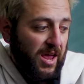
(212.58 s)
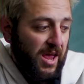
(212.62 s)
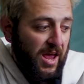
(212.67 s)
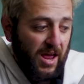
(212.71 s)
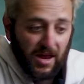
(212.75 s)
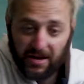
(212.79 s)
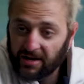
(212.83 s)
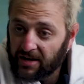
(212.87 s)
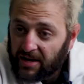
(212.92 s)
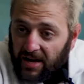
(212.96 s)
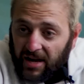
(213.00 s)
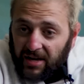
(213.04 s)

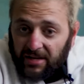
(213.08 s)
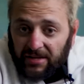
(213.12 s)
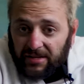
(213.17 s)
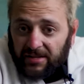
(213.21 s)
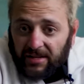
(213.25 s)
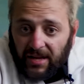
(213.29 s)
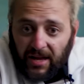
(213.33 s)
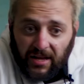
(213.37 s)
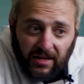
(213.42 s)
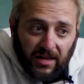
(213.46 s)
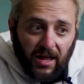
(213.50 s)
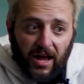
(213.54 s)
and they
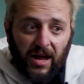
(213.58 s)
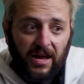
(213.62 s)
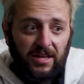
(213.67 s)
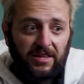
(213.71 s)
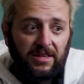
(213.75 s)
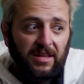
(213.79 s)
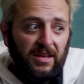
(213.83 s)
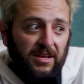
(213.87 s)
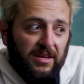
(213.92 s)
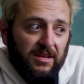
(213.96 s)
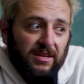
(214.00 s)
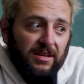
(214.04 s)
they lied.
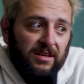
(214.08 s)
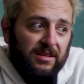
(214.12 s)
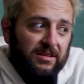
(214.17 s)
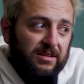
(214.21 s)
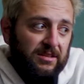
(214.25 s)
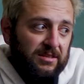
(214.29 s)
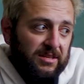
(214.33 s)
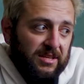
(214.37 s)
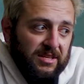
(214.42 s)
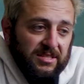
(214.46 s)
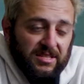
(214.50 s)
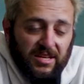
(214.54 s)
They
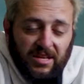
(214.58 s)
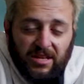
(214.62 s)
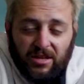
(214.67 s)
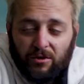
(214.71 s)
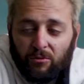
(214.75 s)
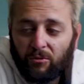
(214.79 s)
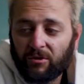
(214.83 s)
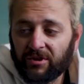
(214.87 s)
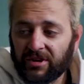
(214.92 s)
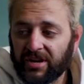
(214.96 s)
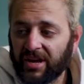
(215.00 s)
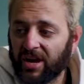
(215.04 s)
they said they
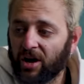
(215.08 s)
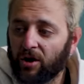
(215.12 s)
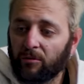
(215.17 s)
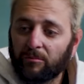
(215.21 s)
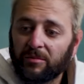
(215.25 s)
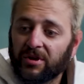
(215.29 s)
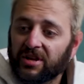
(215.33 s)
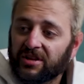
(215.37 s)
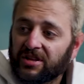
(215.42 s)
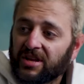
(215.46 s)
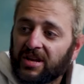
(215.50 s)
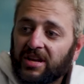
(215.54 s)
wanted to help
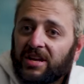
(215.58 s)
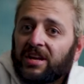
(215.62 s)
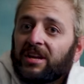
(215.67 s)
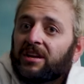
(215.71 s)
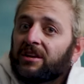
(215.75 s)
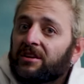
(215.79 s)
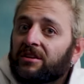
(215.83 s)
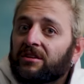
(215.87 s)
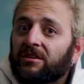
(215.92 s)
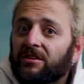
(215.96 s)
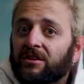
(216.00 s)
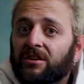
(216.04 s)
me and they
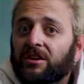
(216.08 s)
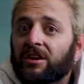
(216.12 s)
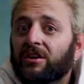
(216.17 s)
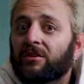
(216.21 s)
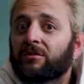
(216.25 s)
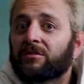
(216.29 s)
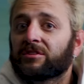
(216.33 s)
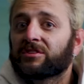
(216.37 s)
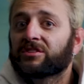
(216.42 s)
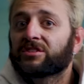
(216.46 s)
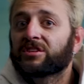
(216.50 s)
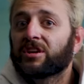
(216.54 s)
didn't, you
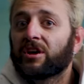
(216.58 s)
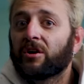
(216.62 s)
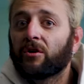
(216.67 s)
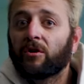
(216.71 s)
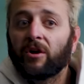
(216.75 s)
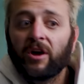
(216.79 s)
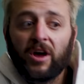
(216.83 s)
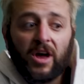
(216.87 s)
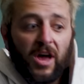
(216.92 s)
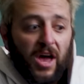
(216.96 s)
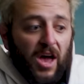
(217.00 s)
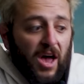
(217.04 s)
know. And so
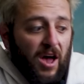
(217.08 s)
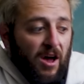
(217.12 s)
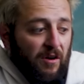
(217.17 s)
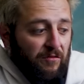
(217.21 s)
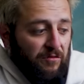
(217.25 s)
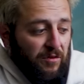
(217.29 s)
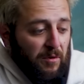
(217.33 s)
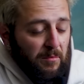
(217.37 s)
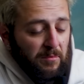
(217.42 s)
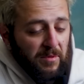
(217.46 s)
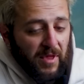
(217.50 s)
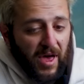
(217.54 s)

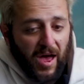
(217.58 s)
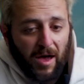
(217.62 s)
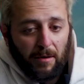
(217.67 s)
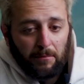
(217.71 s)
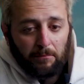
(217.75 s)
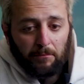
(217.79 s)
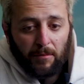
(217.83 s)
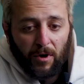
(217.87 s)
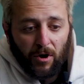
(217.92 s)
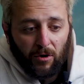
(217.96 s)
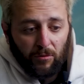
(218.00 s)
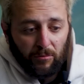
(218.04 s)
from that
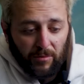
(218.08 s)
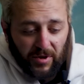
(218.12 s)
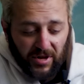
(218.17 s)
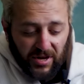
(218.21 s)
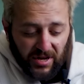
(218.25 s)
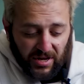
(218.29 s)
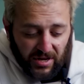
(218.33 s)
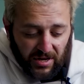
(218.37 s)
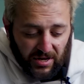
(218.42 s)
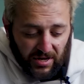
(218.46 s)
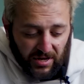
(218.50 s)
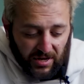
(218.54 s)

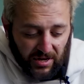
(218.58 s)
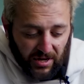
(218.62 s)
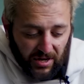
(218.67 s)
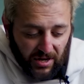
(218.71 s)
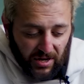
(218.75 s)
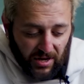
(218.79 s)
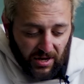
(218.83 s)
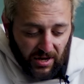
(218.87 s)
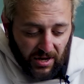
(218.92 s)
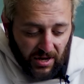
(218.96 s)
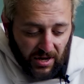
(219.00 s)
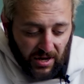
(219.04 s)
moment,
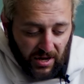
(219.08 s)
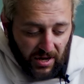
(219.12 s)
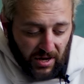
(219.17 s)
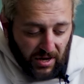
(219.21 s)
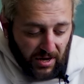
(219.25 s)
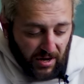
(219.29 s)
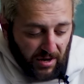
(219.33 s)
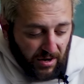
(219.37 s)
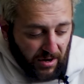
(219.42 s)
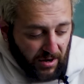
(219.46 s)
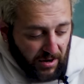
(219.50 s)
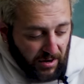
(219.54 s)

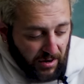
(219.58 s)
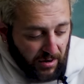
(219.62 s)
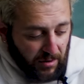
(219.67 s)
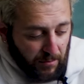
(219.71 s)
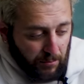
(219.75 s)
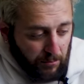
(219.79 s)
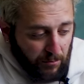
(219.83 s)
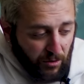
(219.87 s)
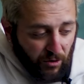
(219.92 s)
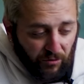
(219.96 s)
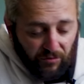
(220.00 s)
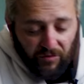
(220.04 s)

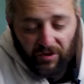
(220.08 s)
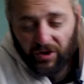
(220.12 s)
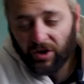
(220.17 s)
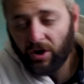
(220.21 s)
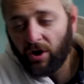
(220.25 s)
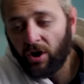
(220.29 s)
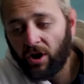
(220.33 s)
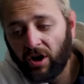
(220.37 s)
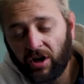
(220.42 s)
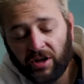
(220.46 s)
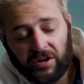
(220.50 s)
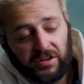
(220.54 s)
moving
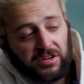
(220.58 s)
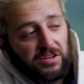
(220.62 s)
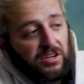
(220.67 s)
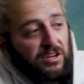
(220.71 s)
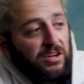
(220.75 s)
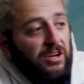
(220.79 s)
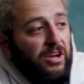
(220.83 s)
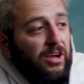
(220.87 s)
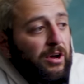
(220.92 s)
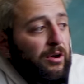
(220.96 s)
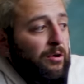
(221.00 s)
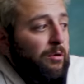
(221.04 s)
on,
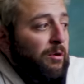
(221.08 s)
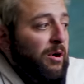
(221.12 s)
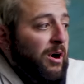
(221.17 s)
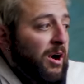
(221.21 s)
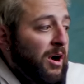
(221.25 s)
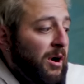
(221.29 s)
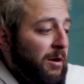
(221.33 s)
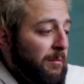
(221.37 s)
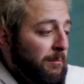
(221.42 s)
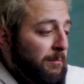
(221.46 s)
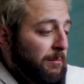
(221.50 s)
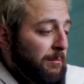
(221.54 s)
you know,
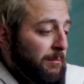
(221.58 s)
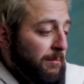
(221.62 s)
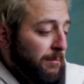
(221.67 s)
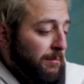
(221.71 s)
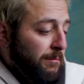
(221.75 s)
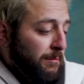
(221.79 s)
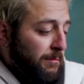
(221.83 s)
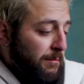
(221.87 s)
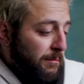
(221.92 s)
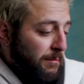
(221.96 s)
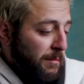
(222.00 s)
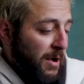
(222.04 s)
um,
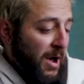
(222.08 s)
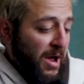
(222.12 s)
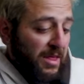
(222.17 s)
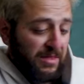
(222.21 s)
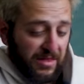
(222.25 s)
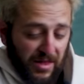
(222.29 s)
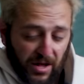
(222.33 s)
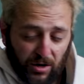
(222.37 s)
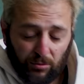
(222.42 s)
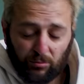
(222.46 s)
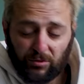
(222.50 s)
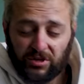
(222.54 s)
I
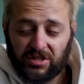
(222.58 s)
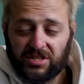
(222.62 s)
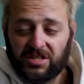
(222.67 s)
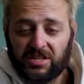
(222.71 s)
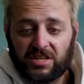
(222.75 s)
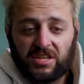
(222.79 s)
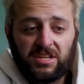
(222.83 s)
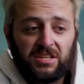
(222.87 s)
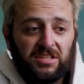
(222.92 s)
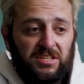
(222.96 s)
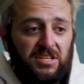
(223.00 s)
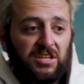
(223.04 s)
then went to
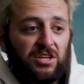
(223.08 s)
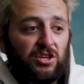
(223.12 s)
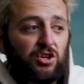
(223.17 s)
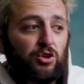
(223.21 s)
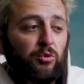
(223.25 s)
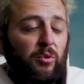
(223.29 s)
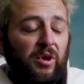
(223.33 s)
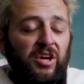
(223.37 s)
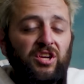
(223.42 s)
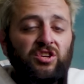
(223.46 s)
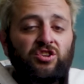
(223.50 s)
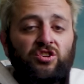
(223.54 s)

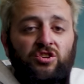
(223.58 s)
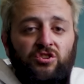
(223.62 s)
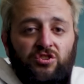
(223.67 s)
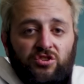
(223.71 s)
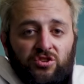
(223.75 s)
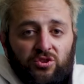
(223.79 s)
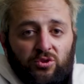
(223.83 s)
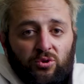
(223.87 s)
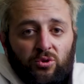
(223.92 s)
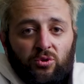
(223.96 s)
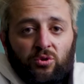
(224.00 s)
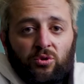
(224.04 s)
continuation
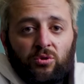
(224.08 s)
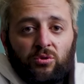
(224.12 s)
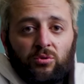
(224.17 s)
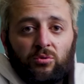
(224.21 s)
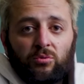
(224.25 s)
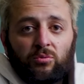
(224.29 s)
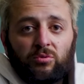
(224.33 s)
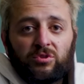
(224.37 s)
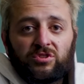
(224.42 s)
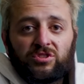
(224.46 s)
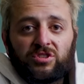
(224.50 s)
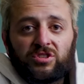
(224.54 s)
school,
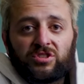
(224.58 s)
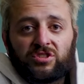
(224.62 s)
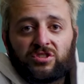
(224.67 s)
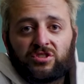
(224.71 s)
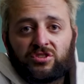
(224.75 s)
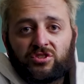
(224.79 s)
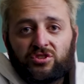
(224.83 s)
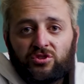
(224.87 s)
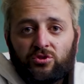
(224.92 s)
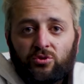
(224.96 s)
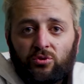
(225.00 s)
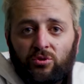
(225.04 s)
which is a
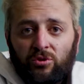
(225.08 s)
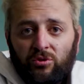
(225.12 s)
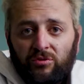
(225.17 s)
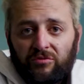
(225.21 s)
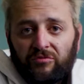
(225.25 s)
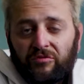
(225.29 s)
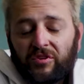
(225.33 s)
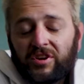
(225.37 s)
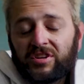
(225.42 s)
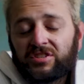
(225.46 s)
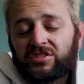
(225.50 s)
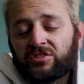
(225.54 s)
school in
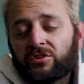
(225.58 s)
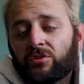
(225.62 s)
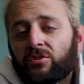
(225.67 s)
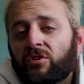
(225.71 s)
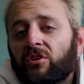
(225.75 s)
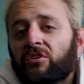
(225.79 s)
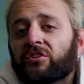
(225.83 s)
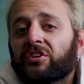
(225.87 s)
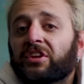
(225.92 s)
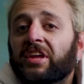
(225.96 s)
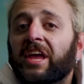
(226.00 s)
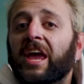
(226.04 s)
Fresno
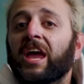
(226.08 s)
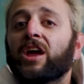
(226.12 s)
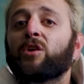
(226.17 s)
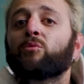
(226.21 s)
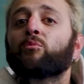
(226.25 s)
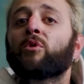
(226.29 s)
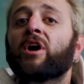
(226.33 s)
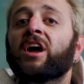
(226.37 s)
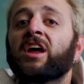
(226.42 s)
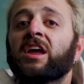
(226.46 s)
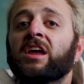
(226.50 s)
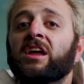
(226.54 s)
called
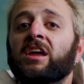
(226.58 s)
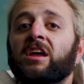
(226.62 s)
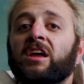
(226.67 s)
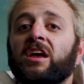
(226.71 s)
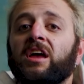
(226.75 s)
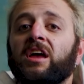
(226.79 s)
Gateway.